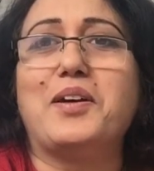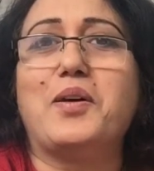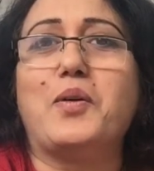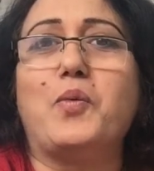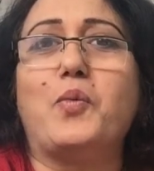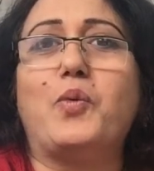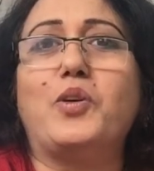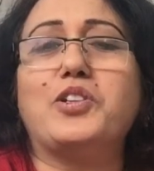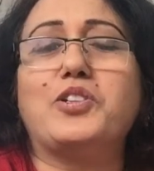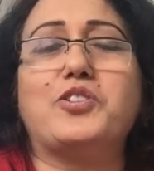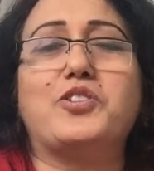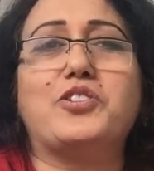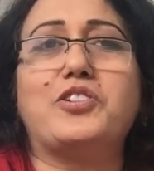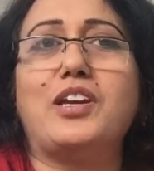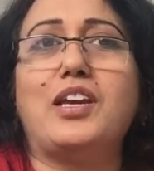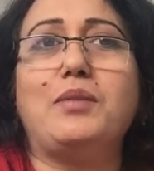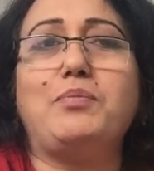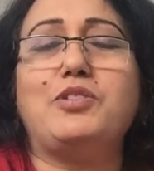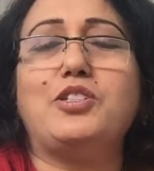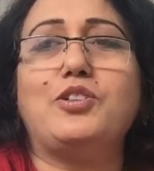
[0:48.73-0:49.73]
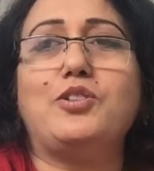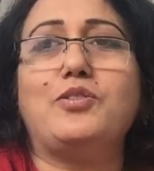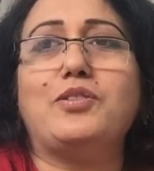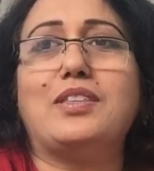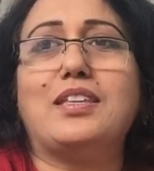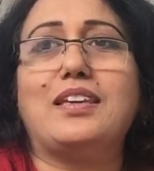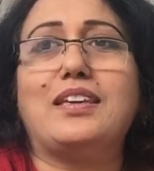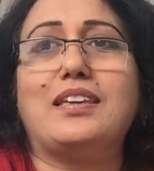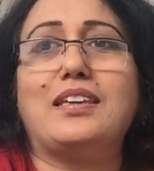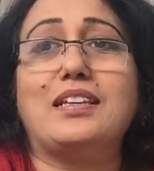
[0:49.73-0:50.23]
What shape do you
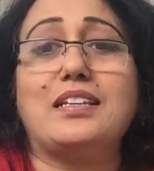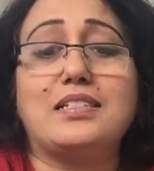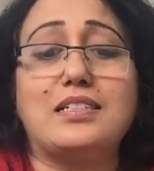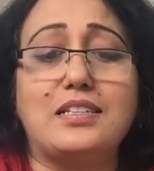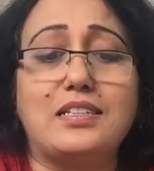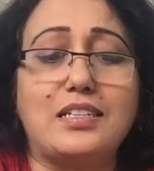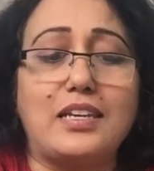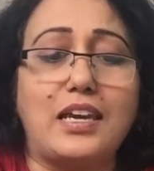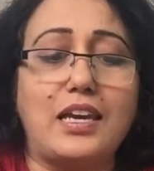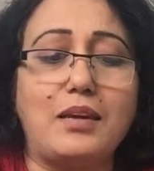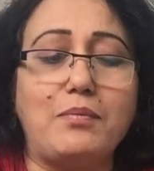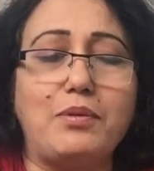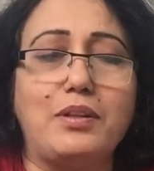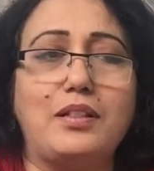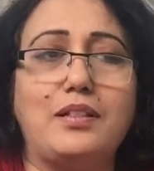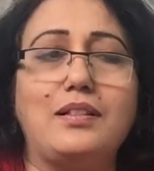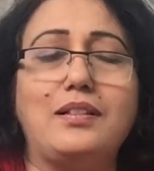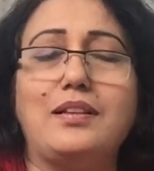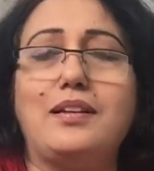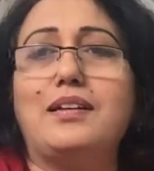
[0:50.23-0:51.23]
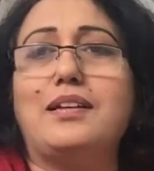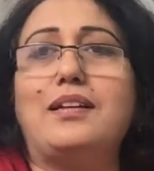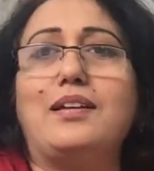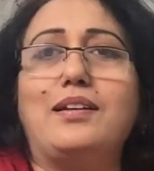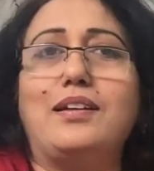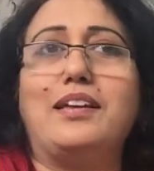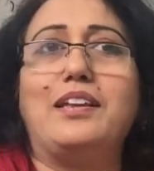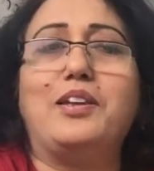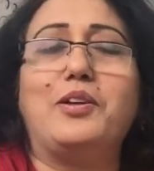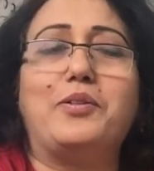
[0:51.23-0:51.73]
think is a table
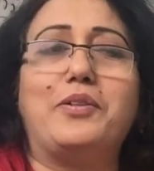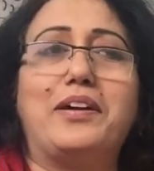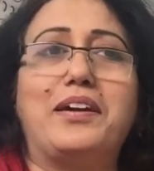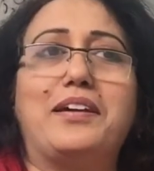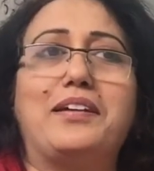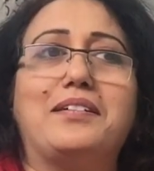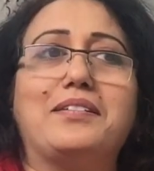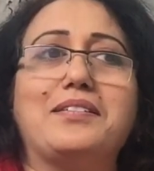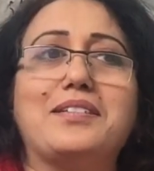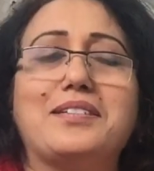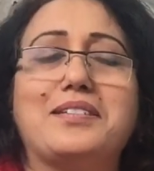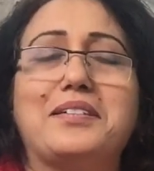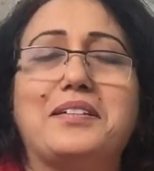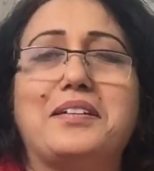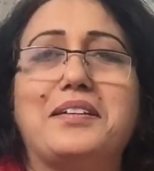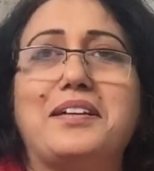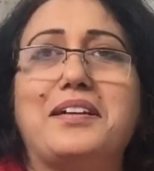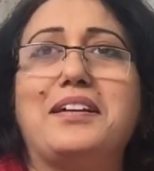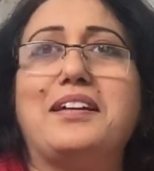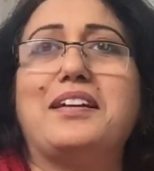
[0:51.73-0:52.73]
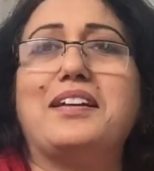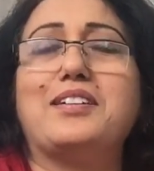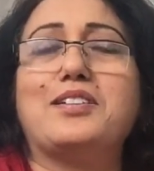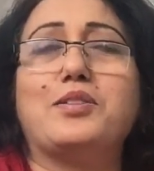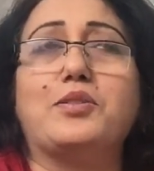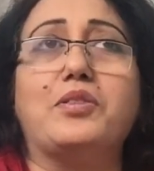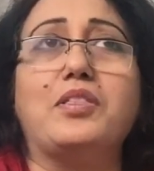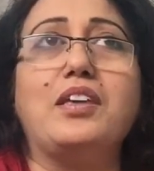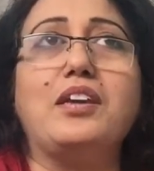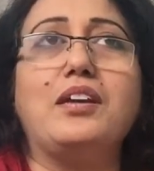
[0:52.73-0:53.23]
in your house? So
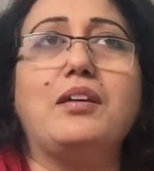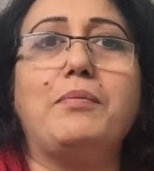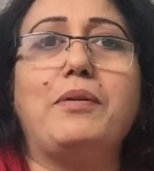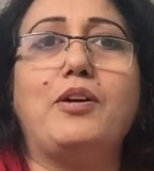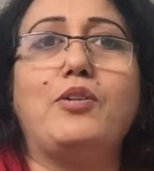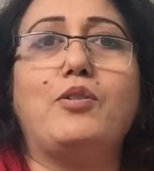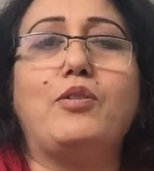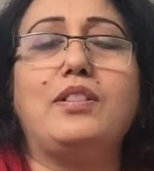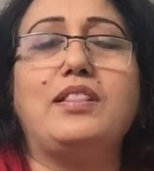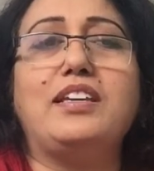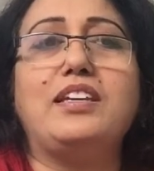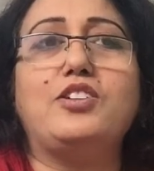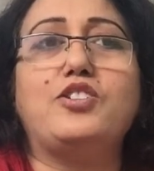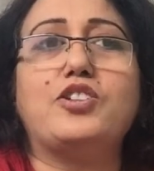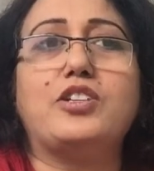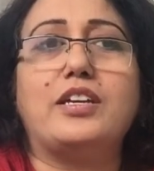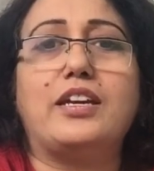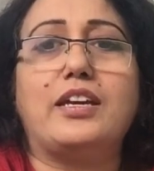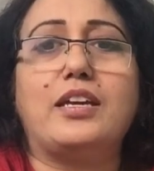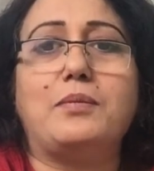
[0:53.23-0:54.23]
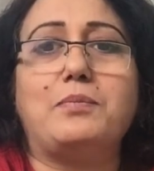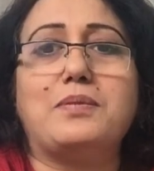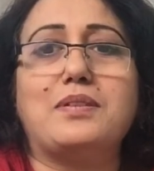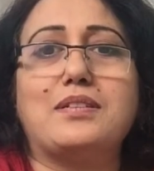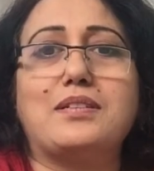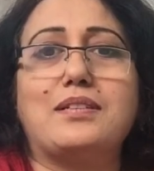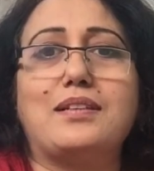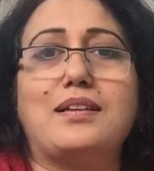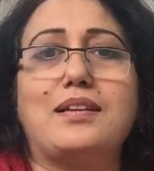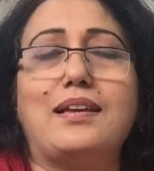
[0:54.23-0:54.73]
think about all these shapes
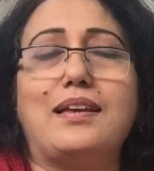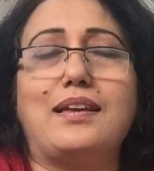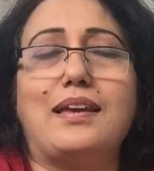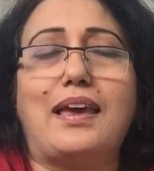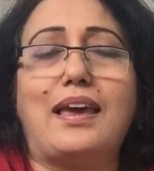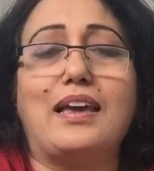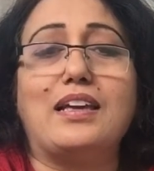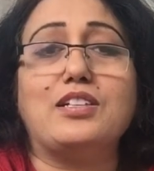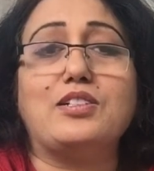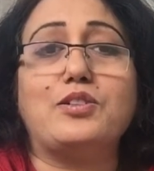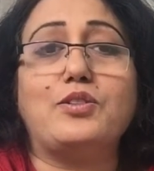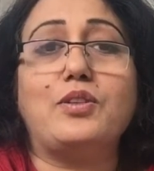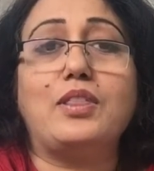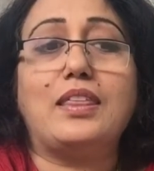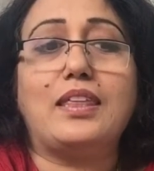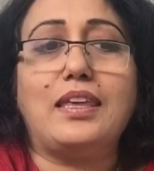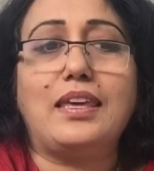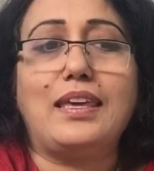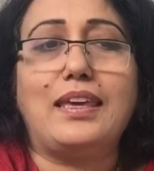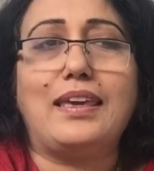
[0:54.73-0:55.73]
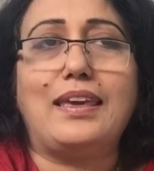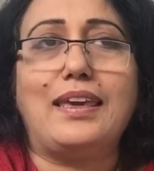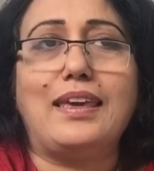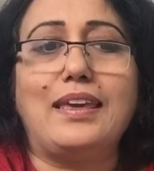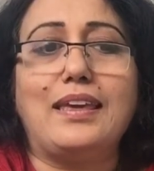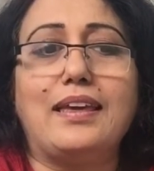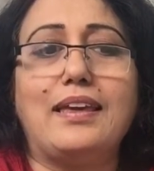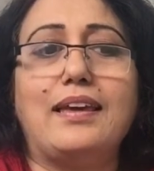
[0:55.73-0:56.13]
as you're thinking.